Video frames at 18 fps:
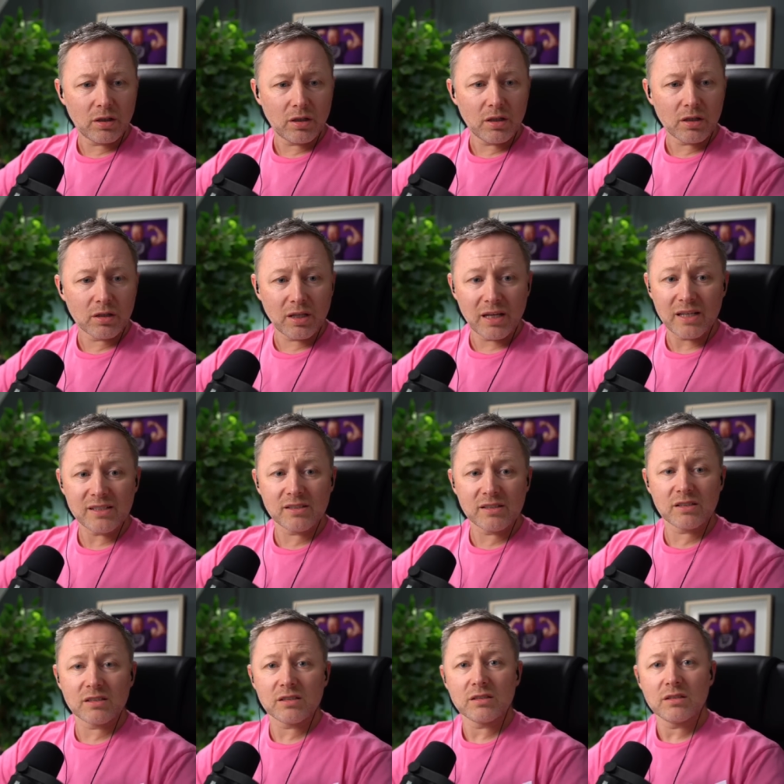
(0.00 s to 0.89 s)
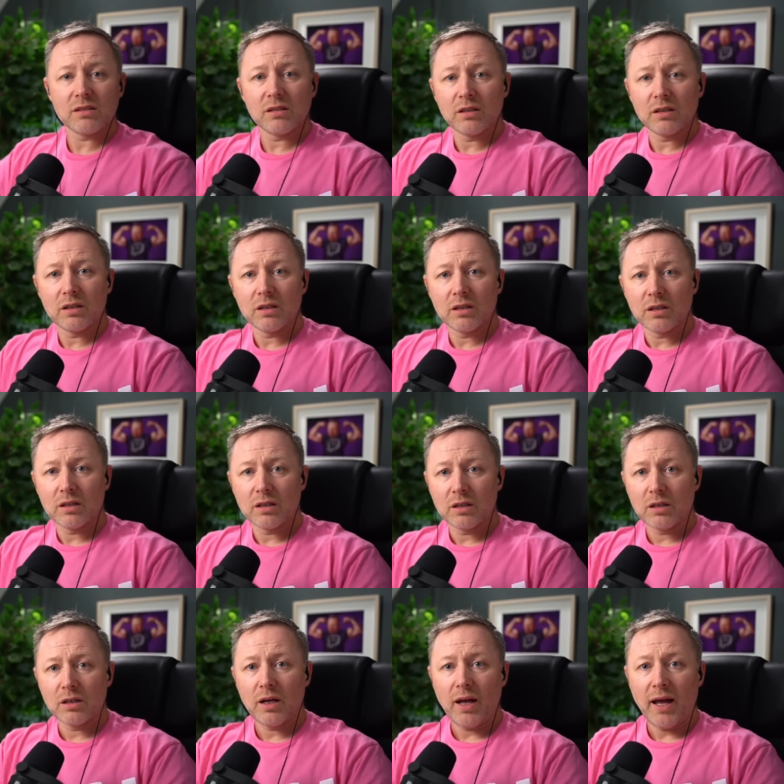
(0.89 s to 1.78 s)
this
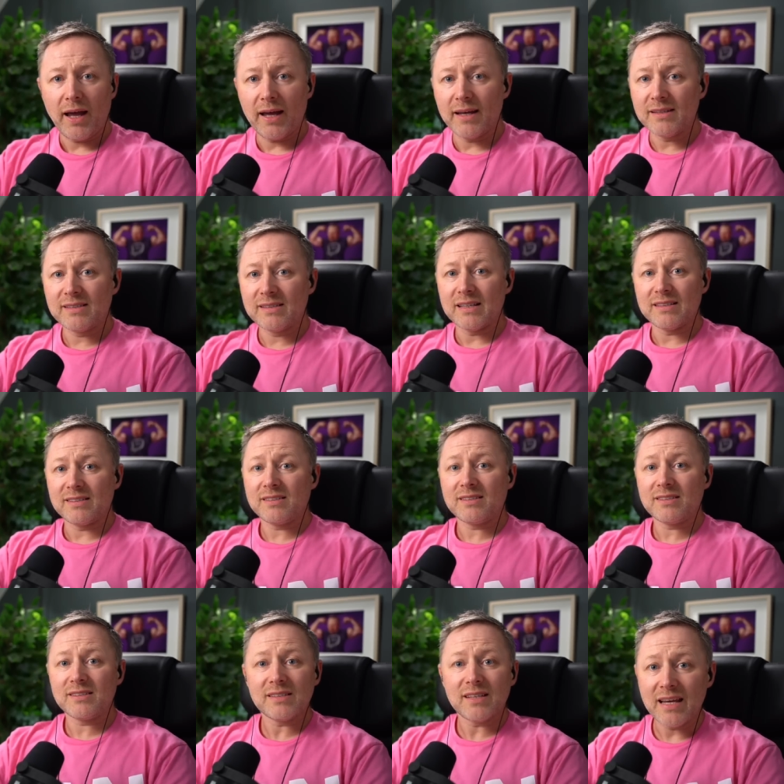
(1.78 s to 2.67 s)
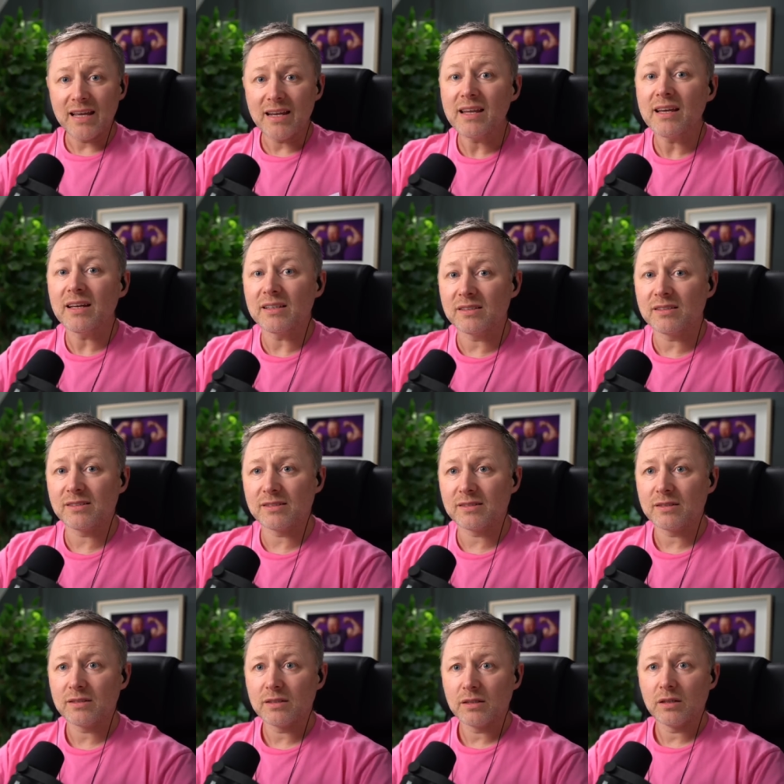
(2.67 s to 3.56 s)
is as
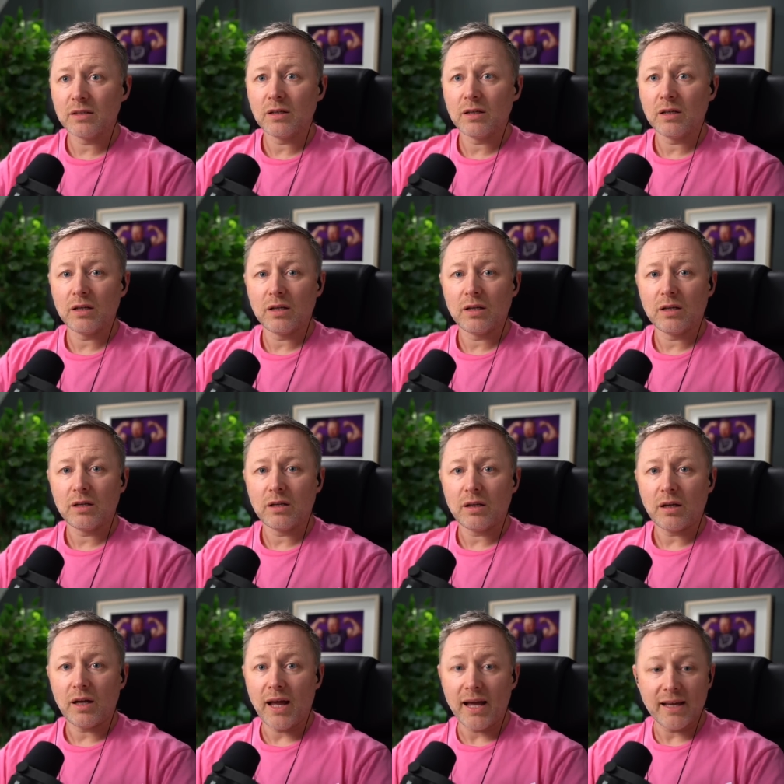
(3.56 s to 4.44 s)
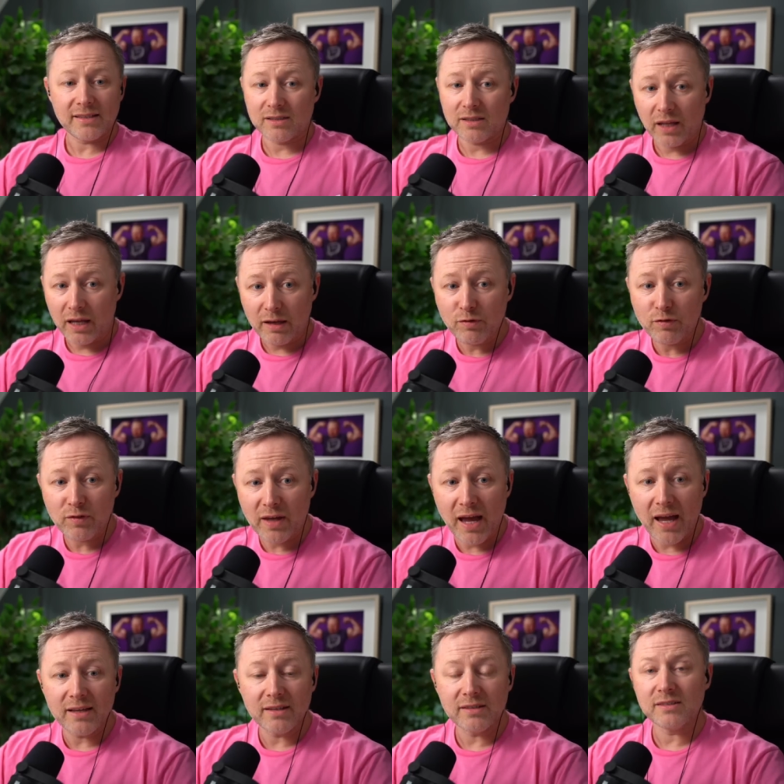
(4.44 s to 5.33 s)
serious as life
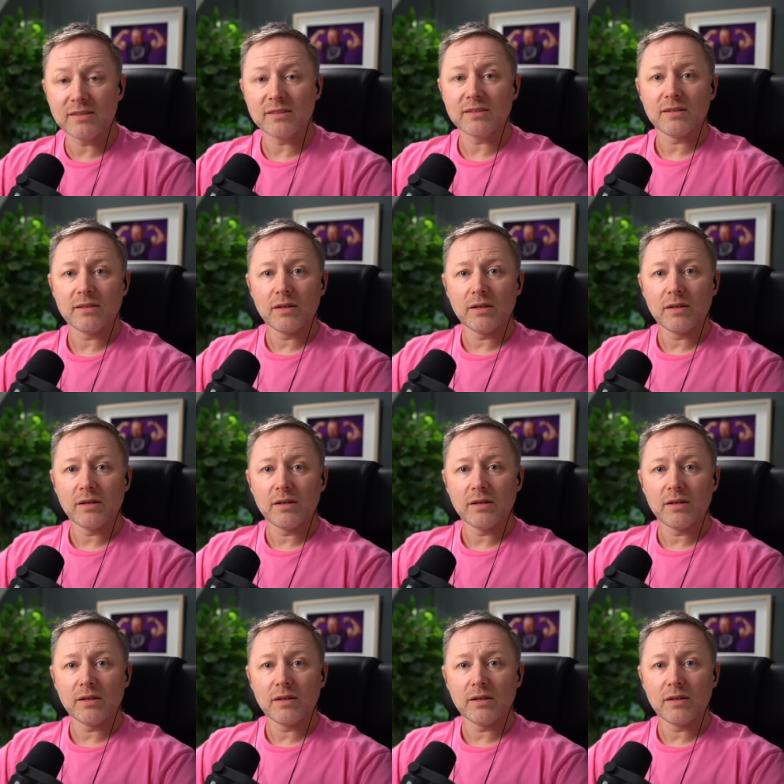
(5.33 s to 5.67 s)
gets.